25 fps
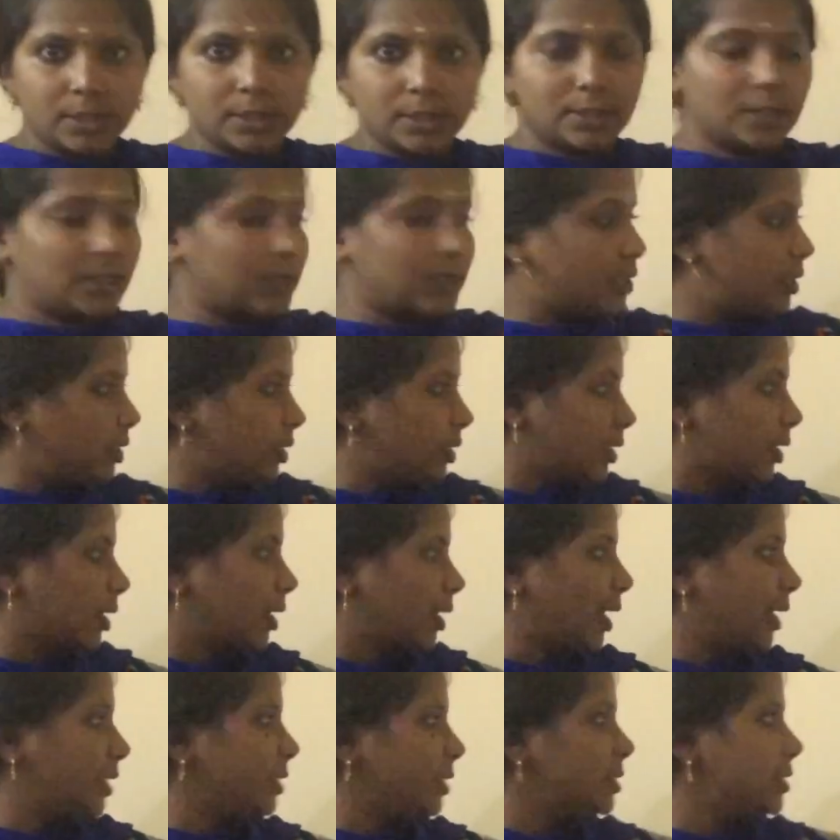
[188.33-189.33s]
The
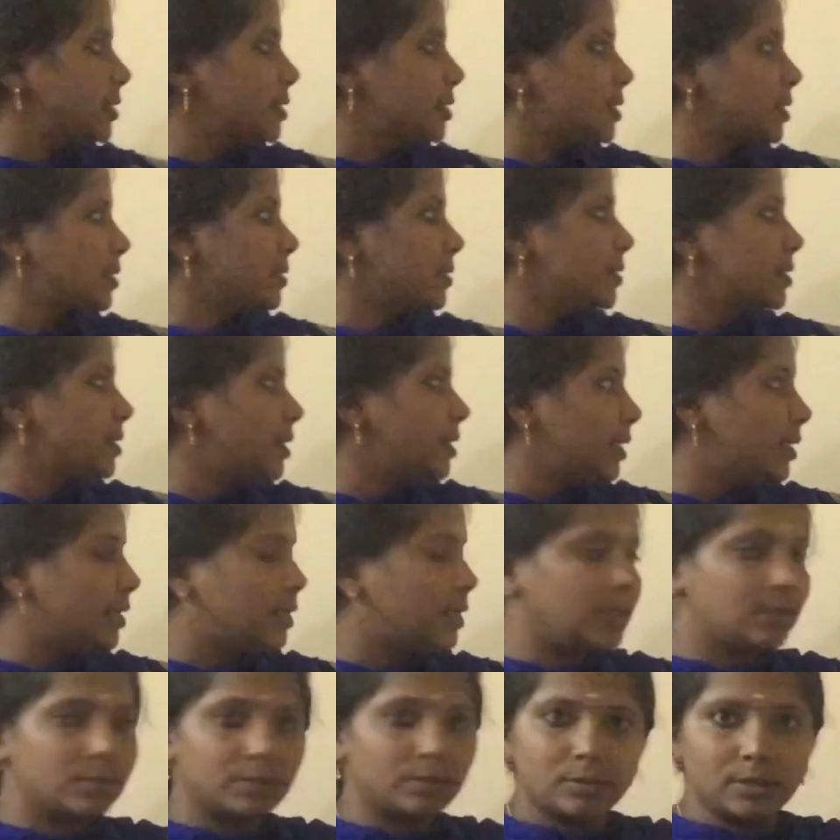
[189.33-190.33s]
client is
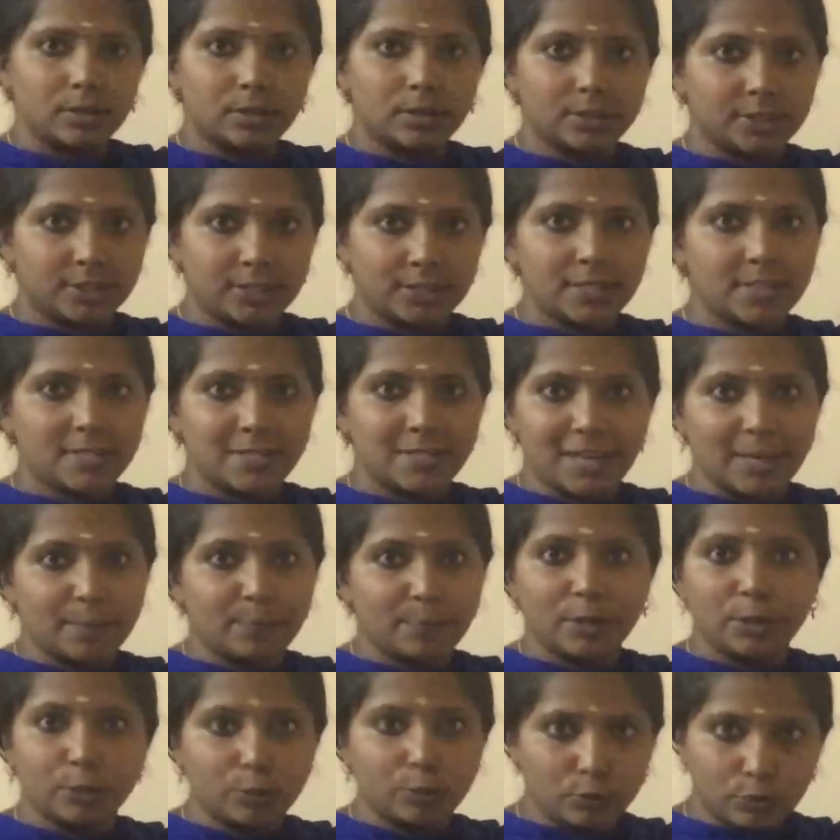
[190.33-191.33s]
sending, just
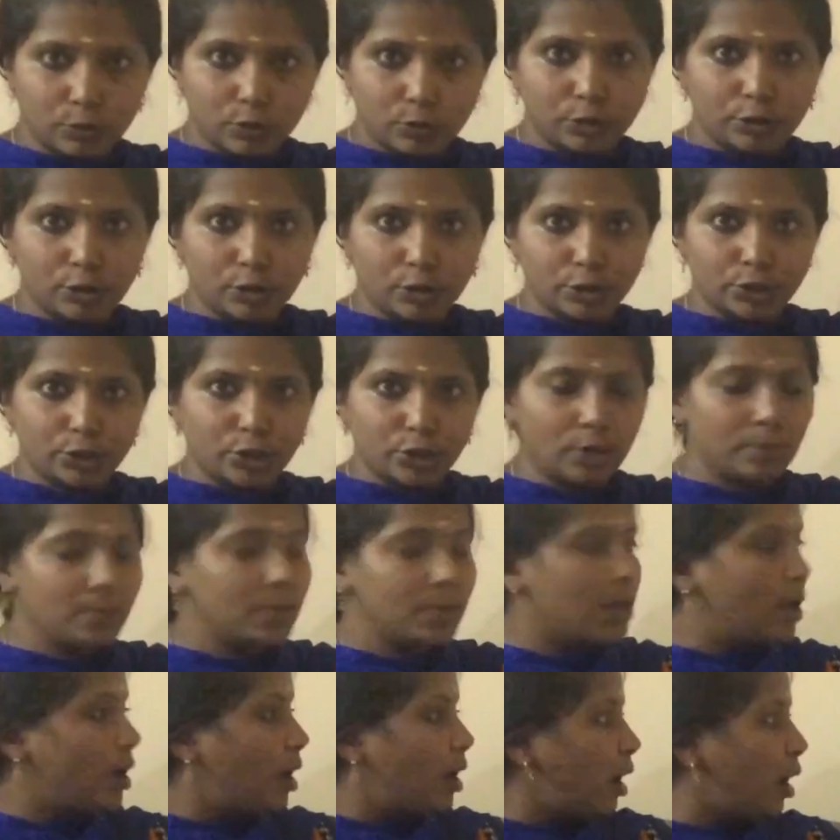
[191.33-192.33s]
typing google.com,
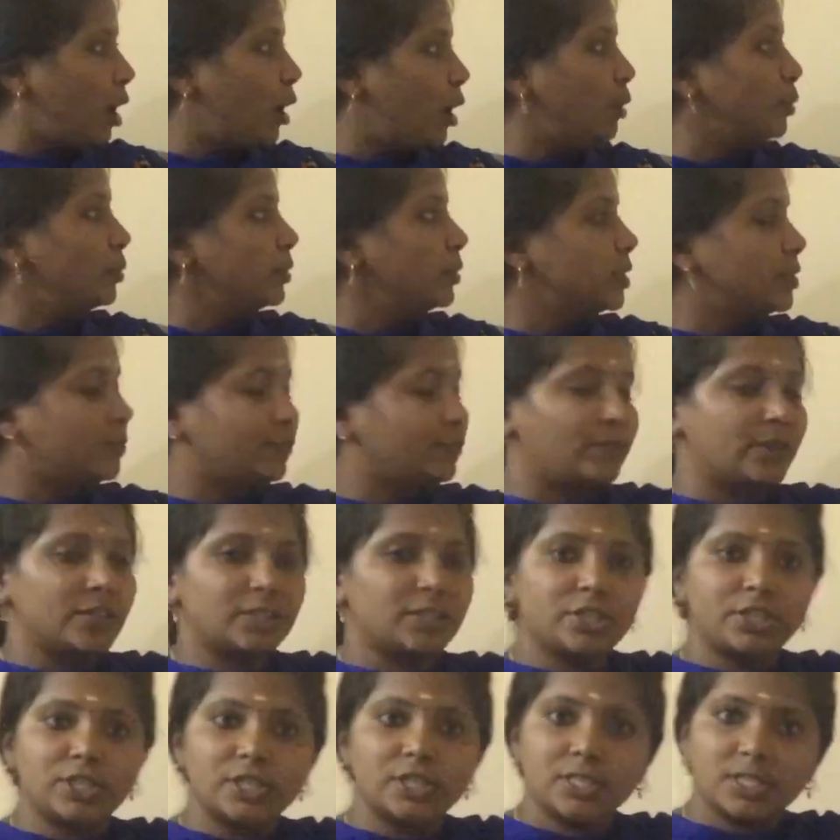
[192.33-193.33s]
how it
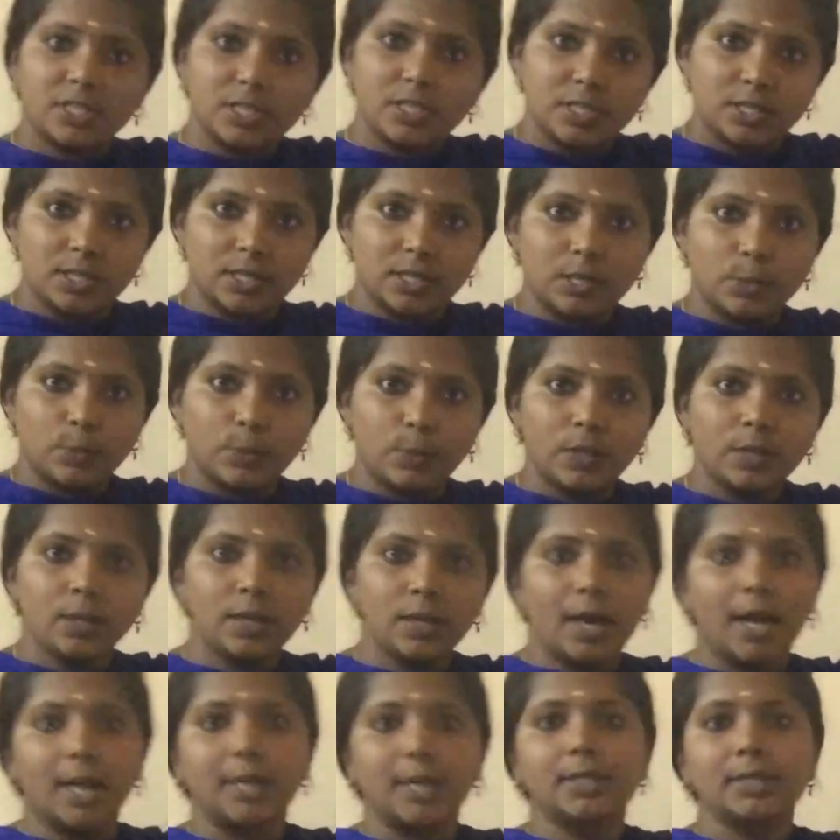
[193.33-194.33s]
fetches the server
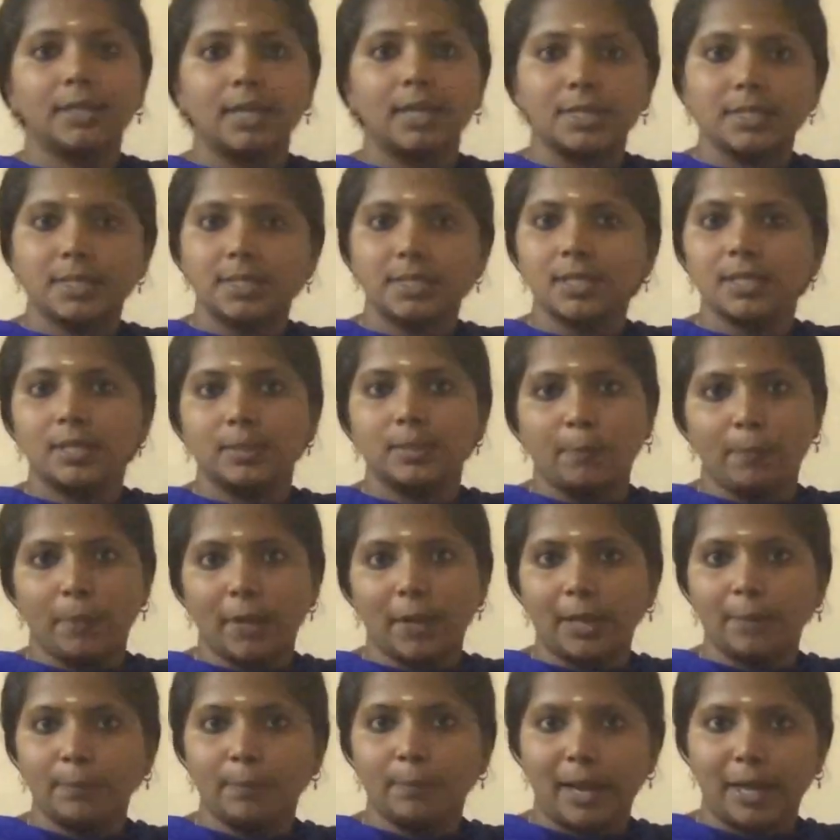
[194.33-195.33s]
and gets the
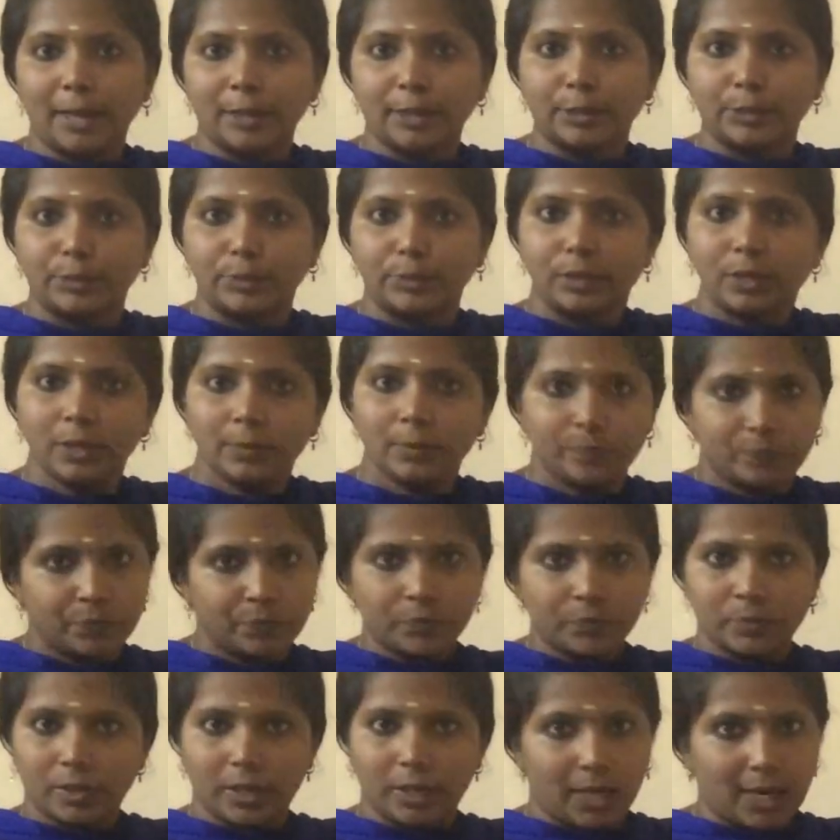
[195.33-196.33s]
reply back to the
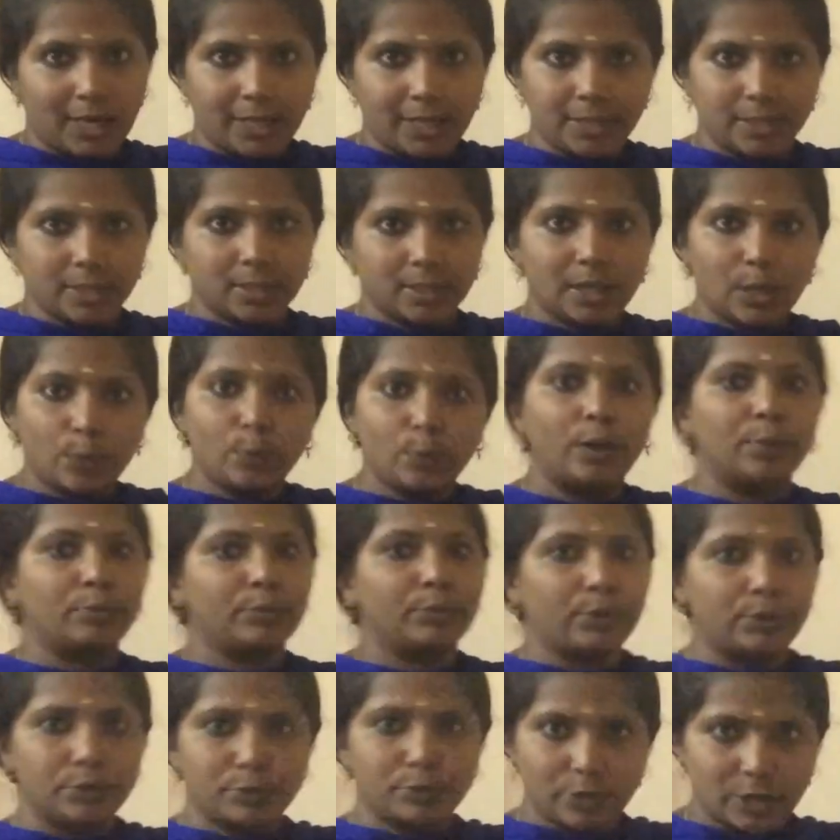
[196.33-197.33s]
client. Now I am
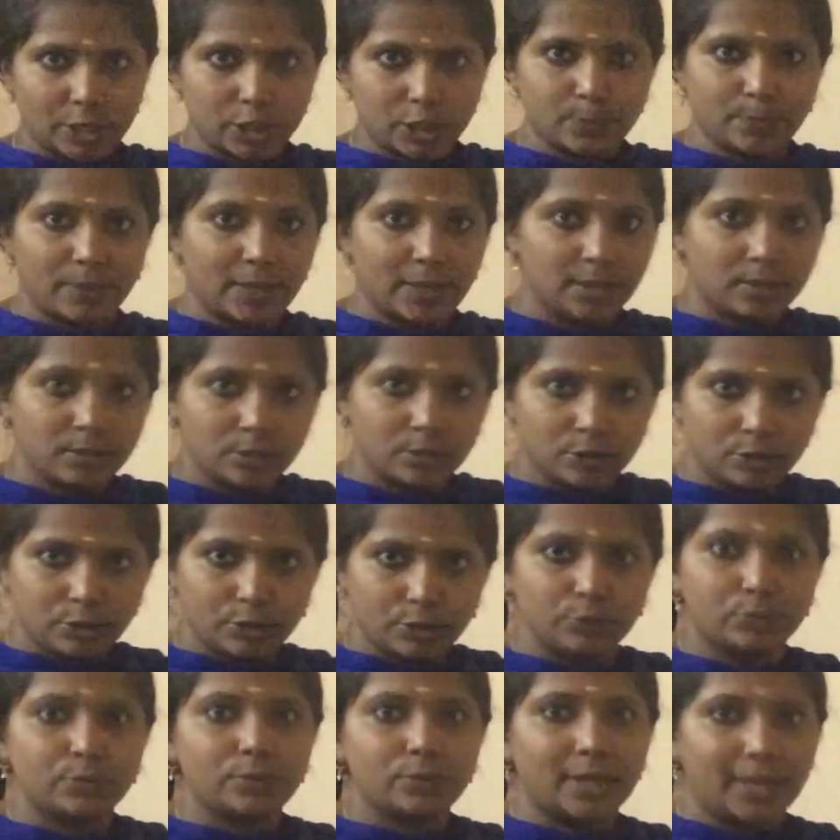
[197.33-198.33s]
going to explain
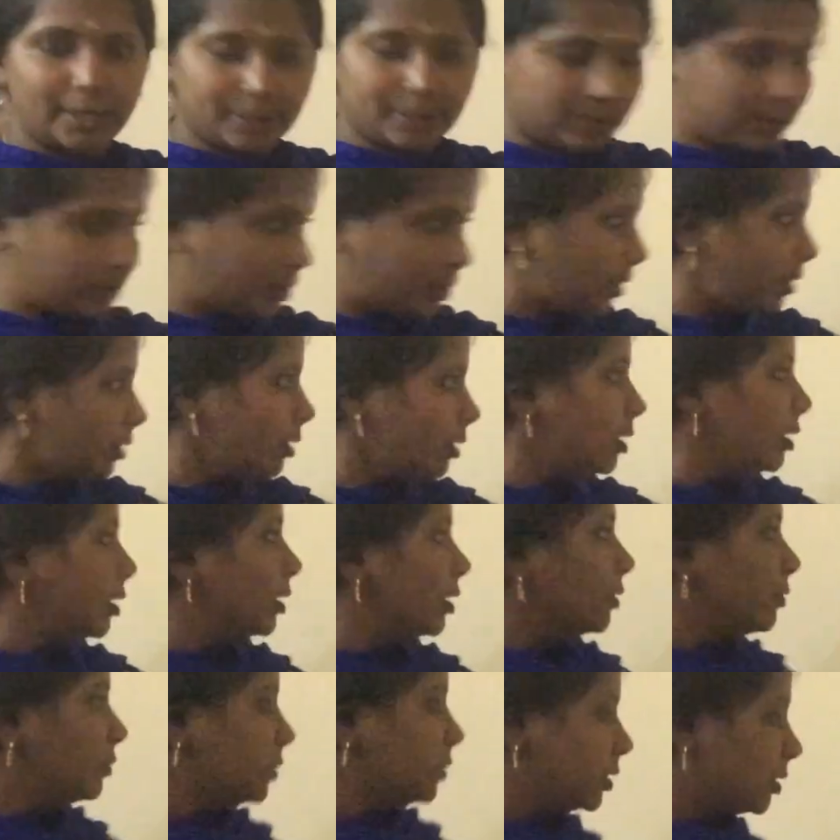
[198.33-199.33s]
you that thing
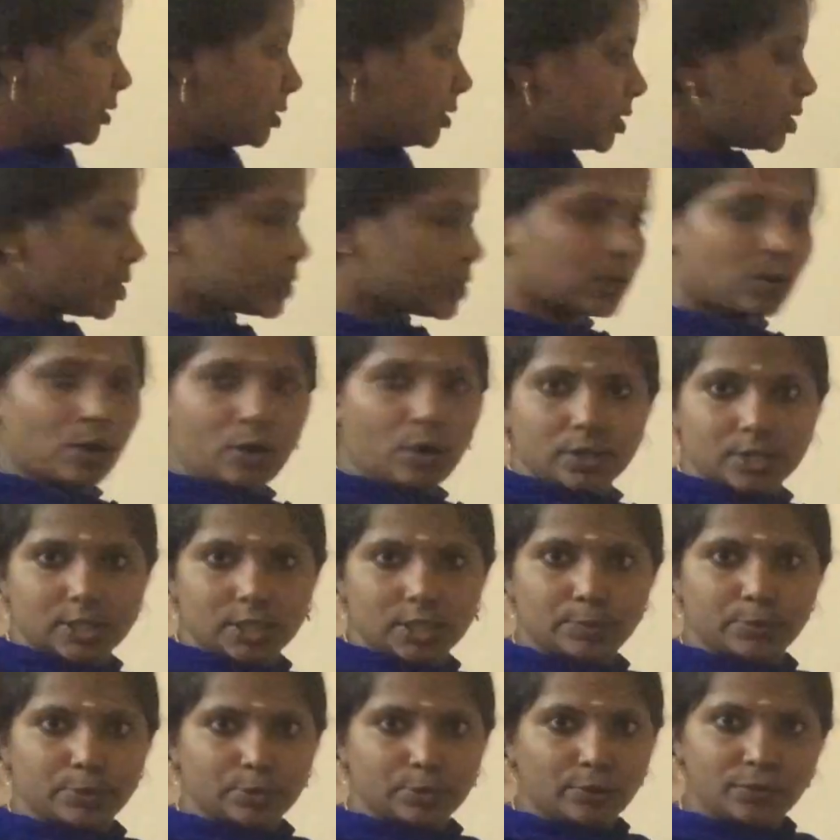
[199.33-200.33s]
with this
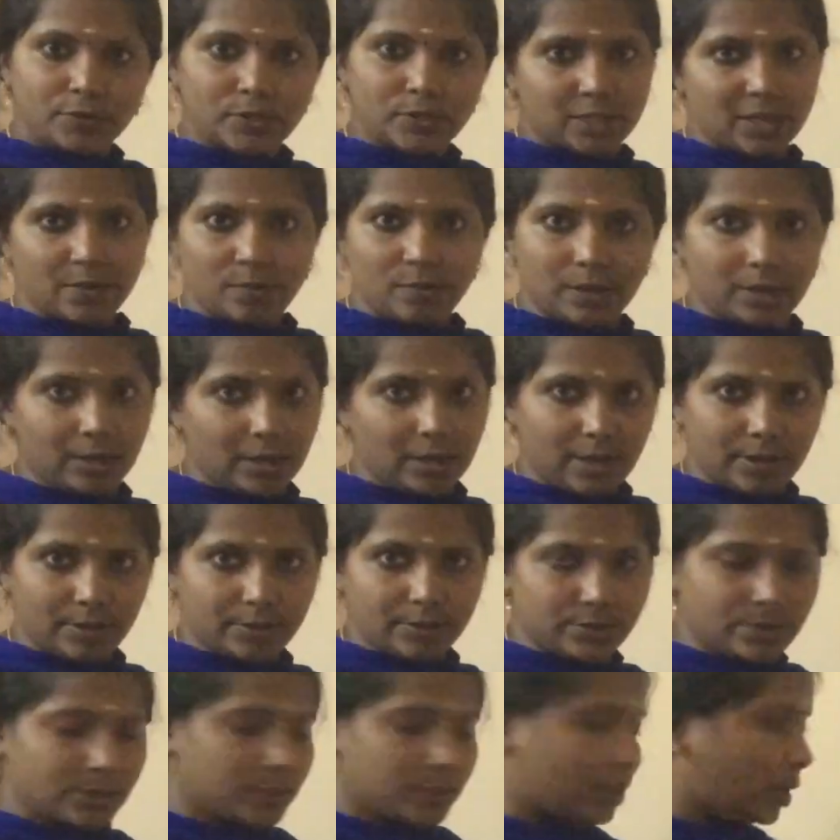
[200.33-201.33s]
concept of 7
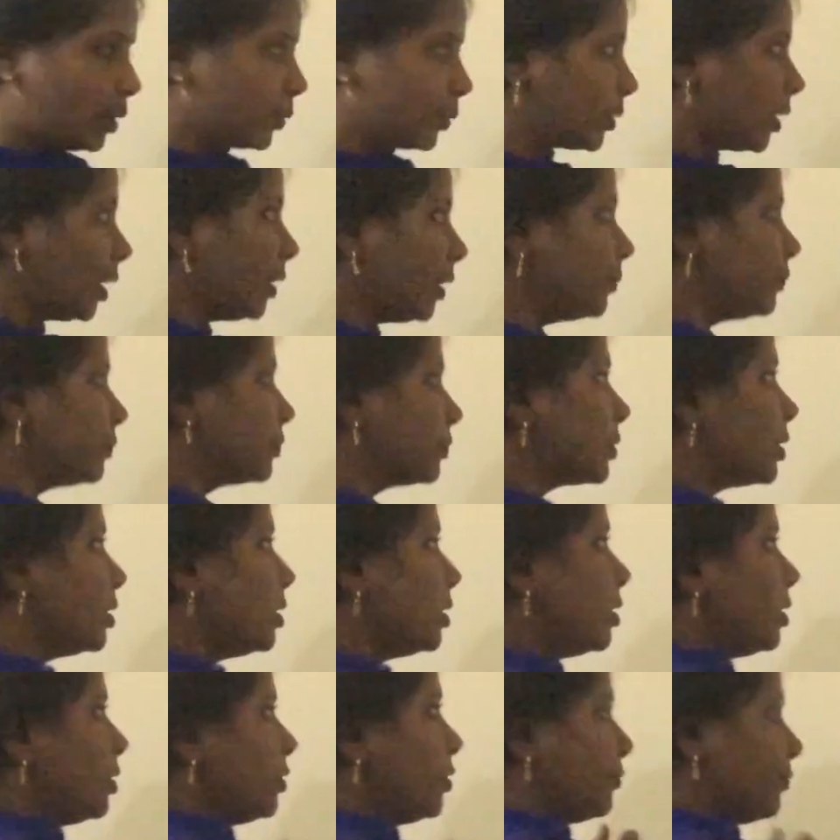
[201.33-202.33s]
layers. Okay.
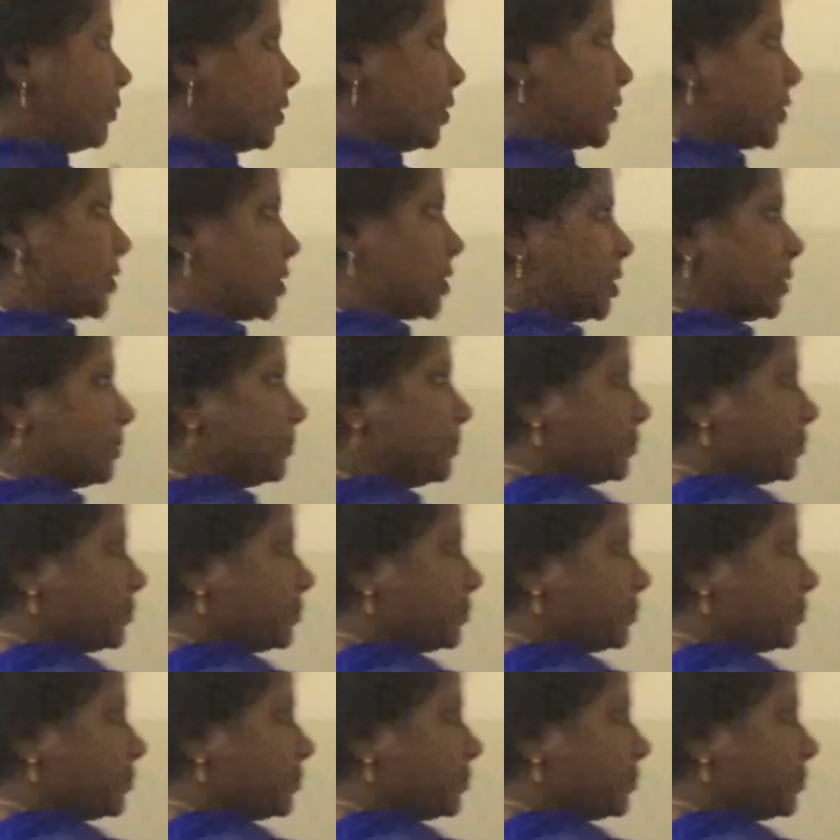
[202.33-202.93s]
First,